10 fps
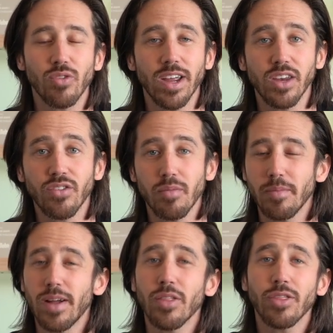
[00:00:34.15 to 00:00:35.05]
range from
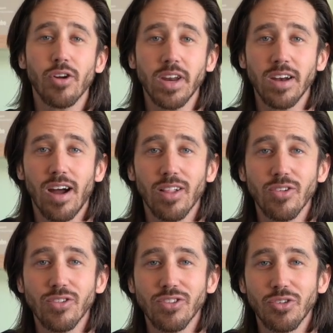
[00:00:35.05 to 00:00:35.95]
about
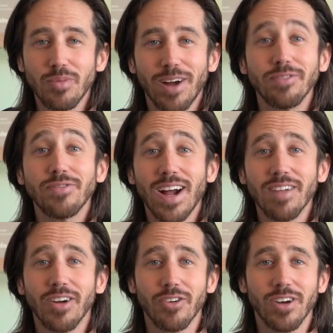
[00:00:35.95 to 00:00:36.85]
$30 to about
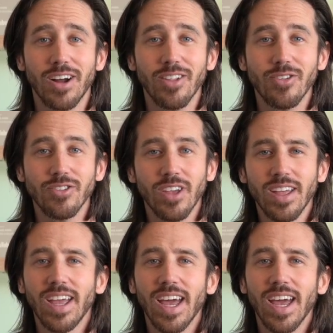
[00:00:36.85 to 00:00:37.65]
$500.